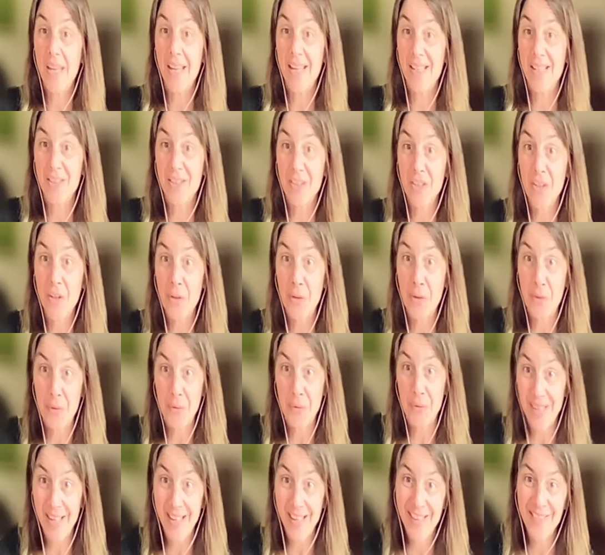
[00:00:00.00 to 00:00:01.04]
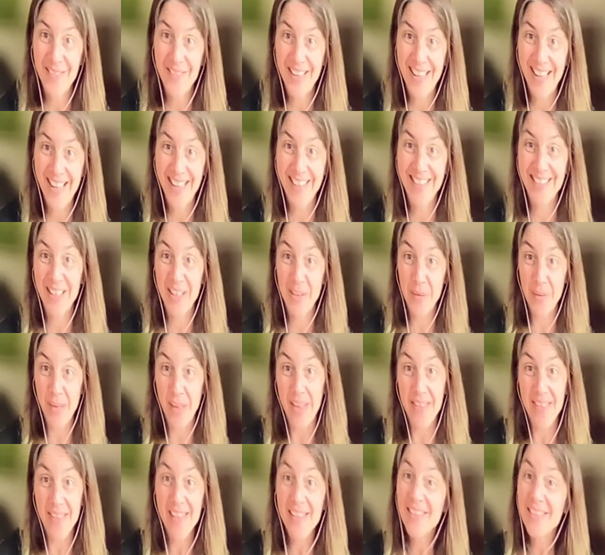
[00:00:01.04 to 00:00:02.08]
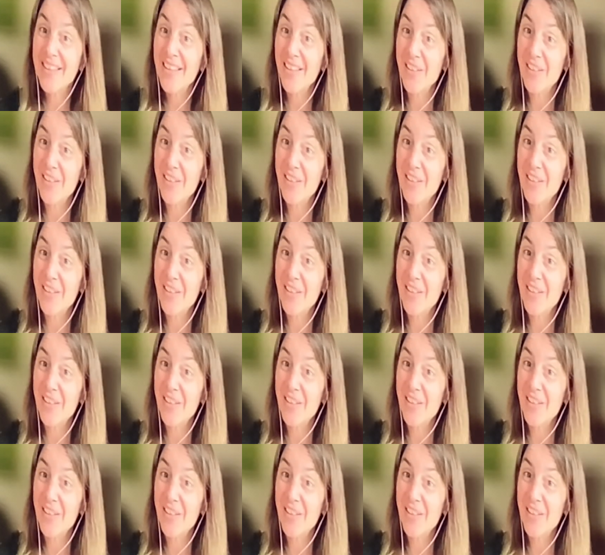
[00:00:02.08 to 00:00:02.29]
so I want to ask that. I think that